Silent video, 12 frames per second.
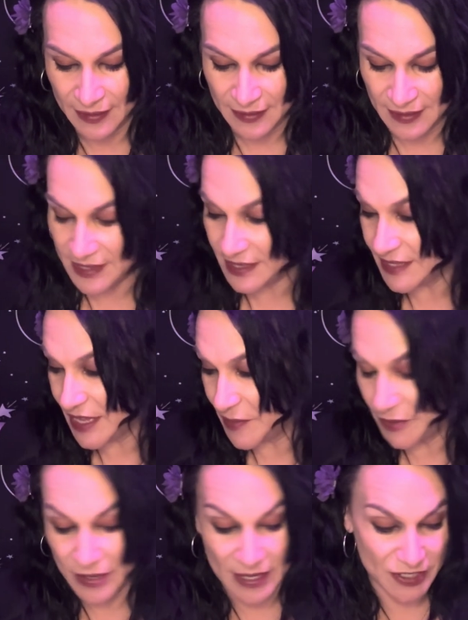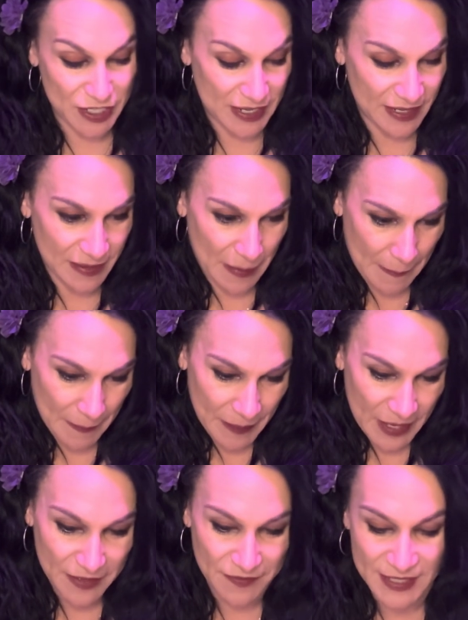This is the Moonology
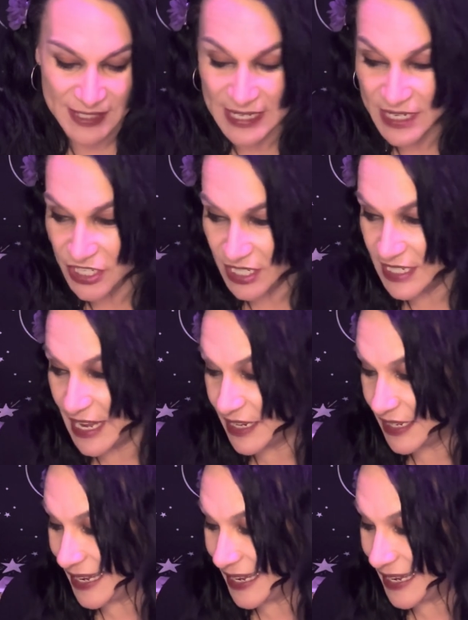Manifestation deck.